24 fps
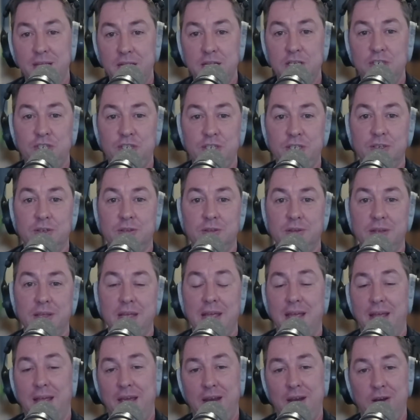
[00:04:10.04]
the heat shield
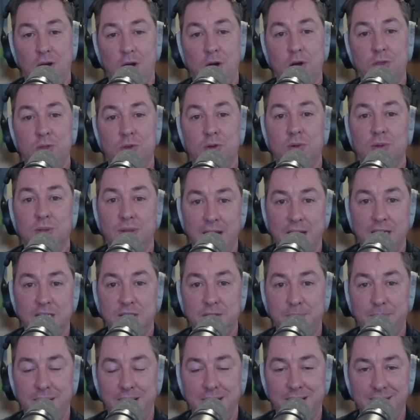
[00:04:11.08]
and other
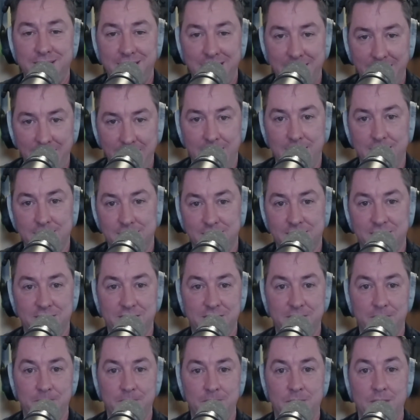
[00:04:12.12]
last-minute
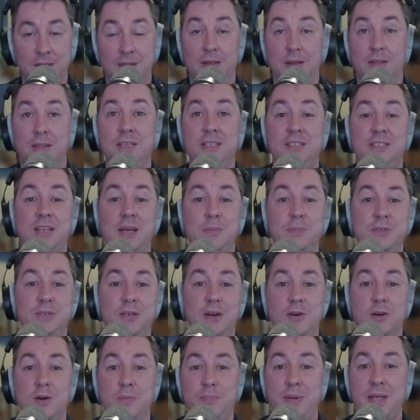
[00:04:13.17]
tasks. Now, these
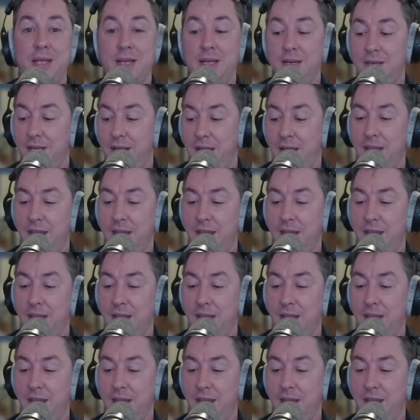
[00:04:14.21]
steps are being